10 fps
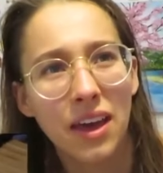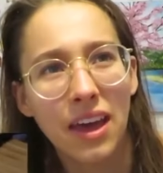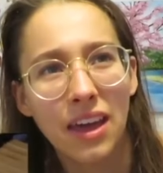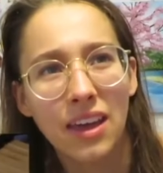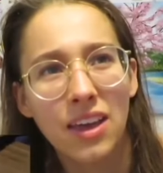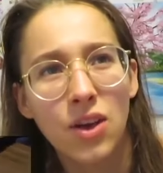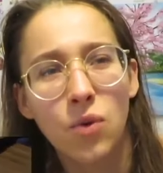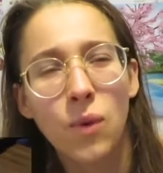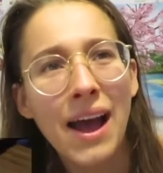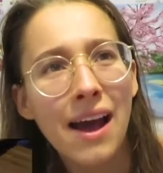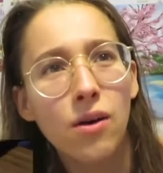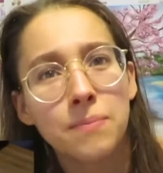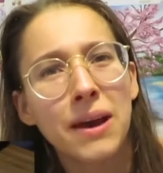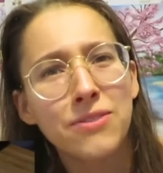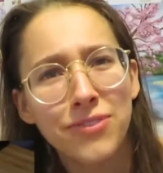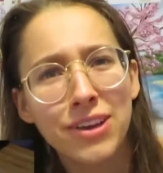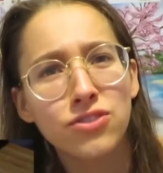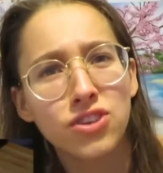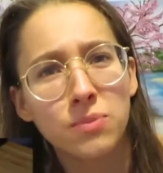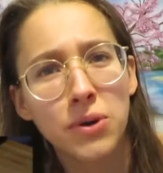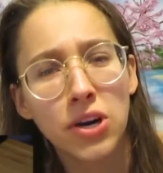Okay. Wow, my fingers are